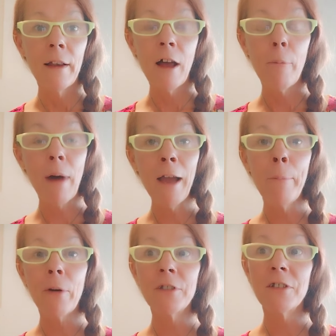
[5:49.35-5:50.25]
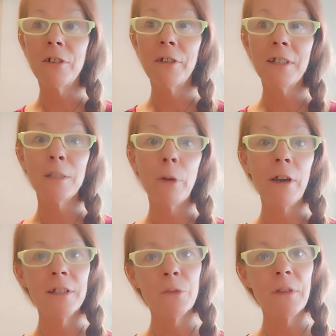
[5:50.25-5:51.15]
Now, my personal
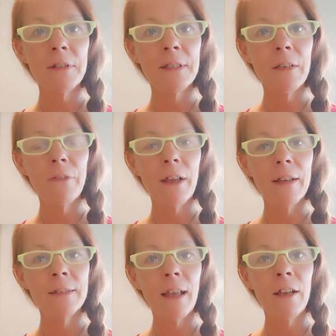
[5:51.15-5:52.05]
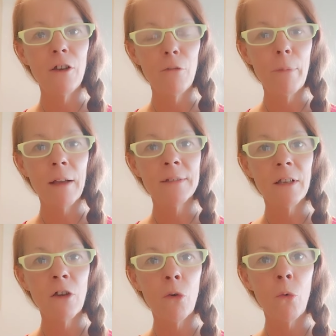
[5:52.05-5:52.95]
experience with the CVS in New
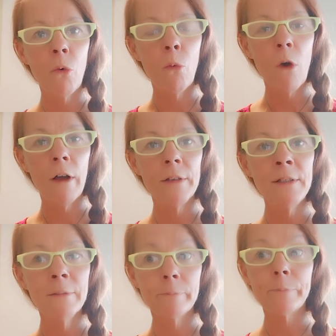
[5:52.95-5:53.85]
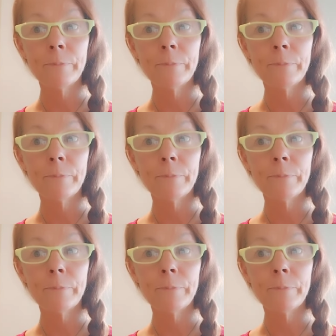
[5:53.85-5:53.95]
Mexico was,